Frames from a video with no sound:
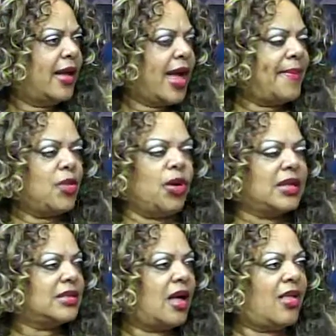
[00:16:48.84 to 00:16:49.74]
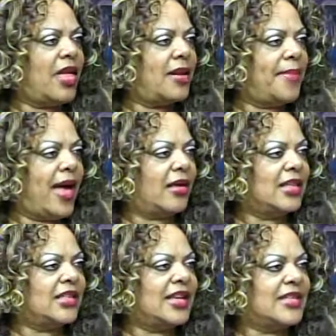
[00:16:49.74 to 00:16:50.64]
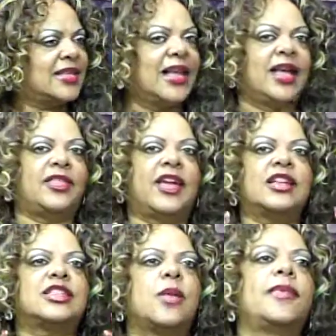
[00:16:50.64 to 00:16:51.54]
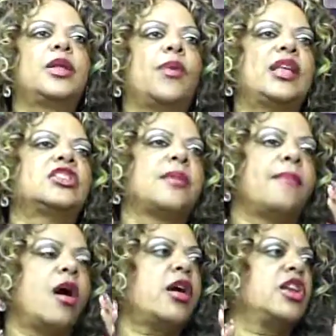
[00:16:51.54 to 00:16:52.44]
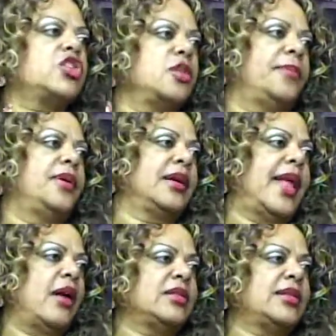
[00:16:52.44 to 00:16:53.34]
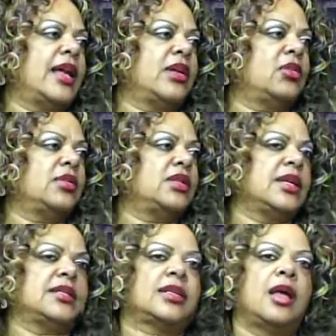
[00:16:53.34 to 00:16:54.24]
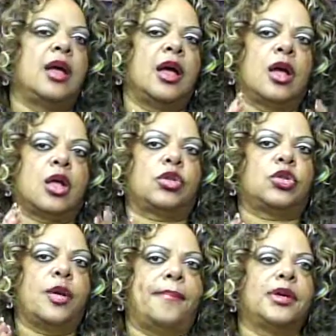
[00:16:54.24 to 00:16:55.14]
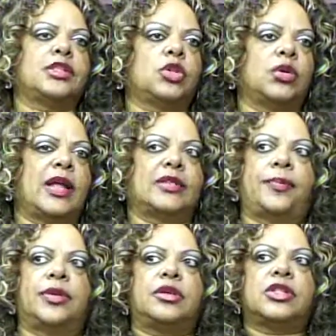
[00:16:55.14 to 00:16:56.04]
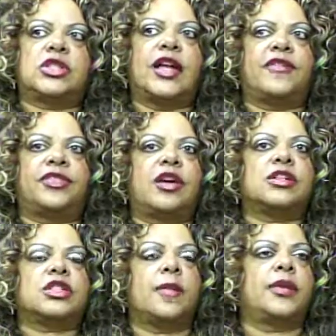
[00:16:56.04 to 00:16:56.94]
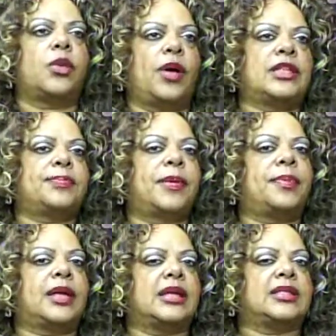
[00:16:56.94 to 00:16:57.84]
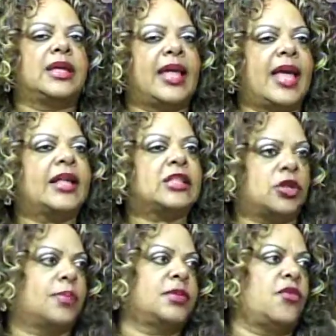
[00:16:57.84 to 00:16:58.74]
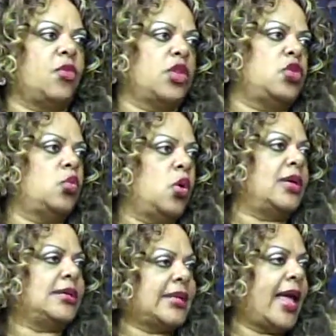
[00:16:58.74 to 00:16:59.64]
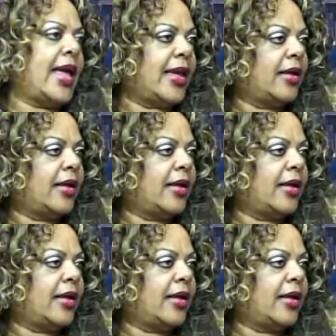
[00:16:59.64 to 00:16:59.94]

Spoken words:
I mean, what is all that about? It's just, there's so many ways to market your book now. It's not like you have to just go to a bookstore and they have to put it on the shelf. There are so many ways people can see excerpts of what you want to say.